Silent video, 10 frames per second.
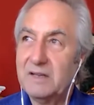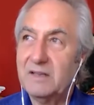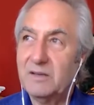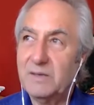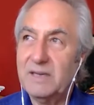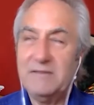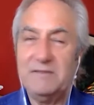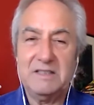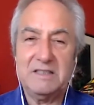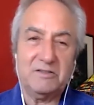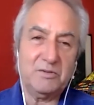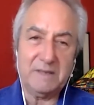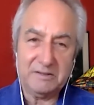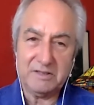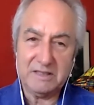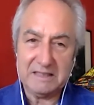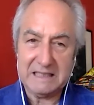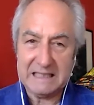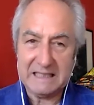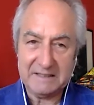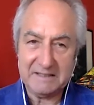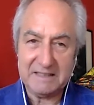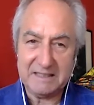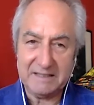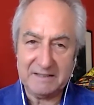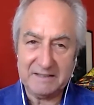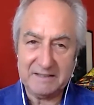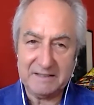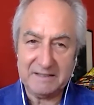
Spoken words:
we have this situation in the United States